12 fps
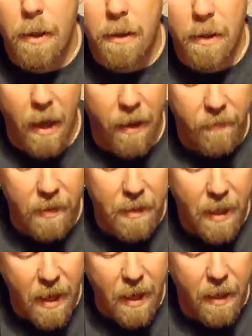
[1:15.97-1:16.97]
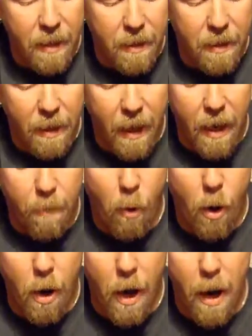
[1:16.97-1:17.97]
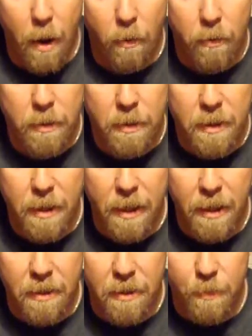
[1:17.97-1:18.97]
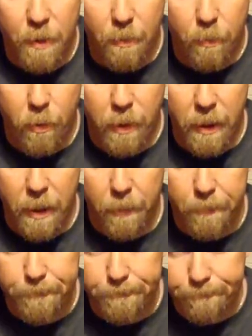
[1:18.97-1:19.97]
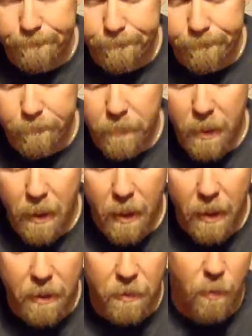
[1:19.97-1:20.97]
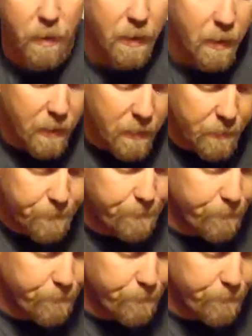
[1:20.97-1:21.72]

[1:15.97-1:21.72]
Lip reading: you have to take the K-bar out to get the spear point out. It is what it is.